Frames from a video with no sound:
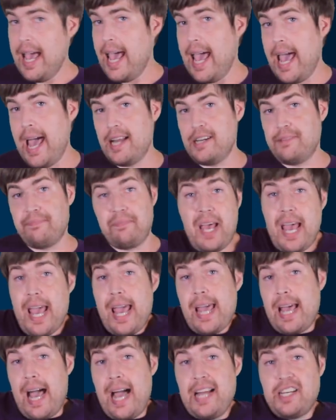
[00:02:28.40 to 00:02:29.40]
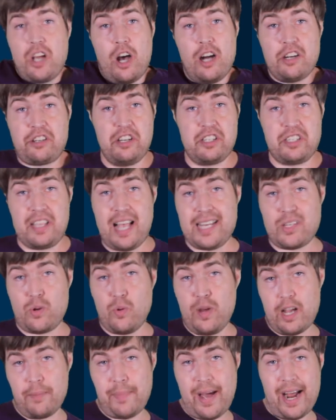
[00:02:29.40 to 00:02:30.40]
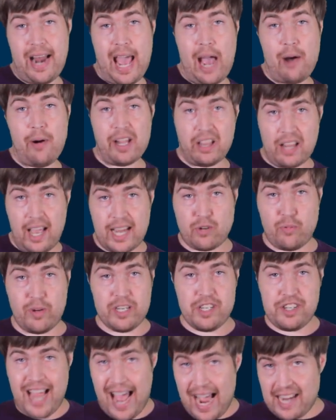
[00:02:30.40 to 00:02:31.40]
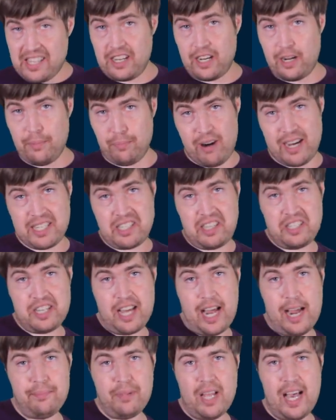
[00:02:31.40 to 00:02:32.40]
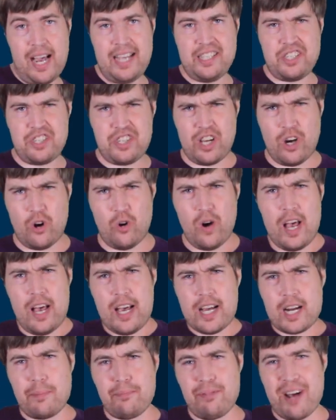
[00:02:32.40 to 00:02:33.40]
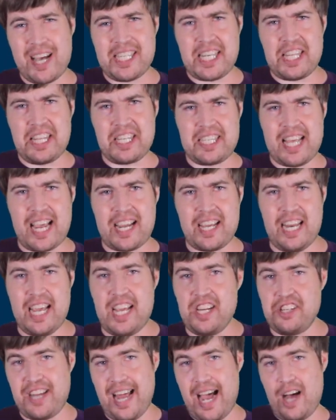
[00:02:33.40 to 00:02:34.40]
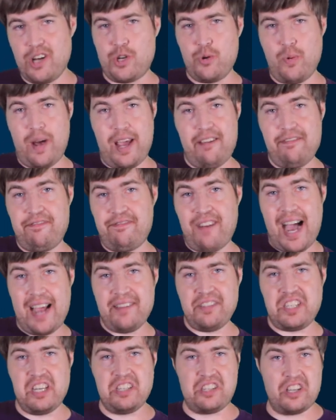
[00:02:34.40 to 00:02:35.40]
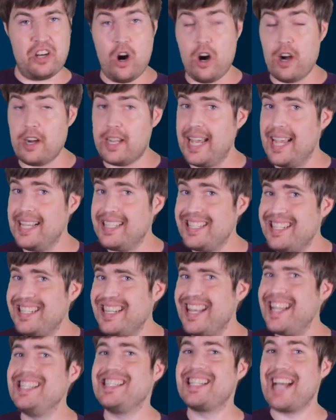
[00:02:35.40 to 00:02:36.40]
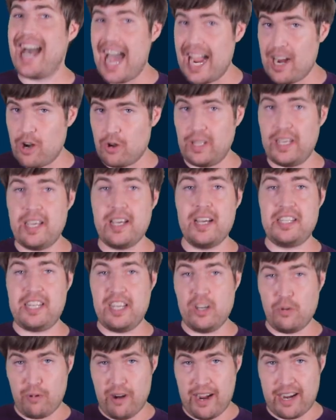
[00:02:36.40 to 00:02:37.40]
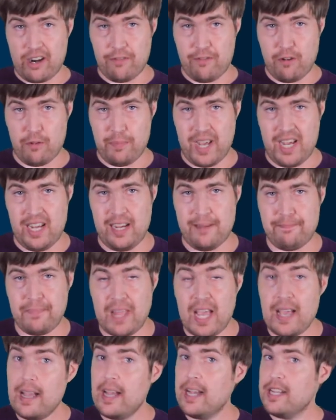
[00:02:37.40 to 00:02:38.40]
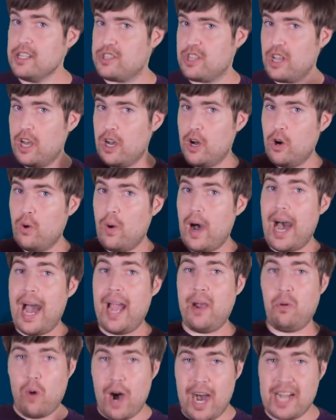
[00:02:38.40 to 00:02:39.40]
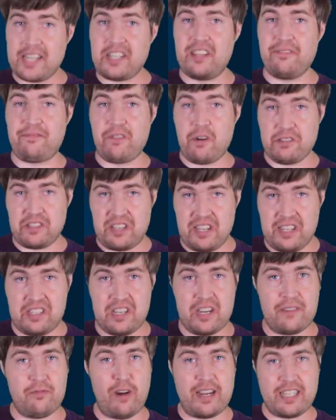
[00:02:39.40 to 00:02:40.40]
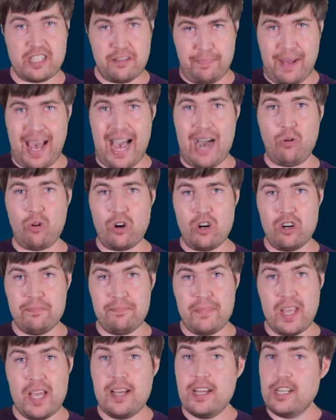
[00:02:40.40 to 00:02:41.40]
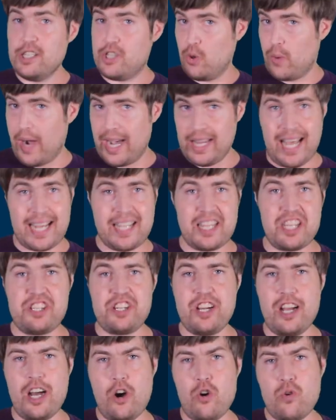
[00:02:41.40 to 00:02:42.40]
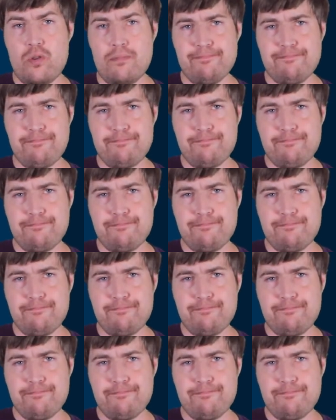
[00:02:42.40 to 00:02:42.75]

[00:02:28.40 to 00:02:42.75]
And hey, I talked just last week about how I liked when Jackson compressed the timeline, so compressing the Second Age down to a five season arc isn't entirely a deal breaker for me. So I watched the first season of Rings of Power. Do I like the show?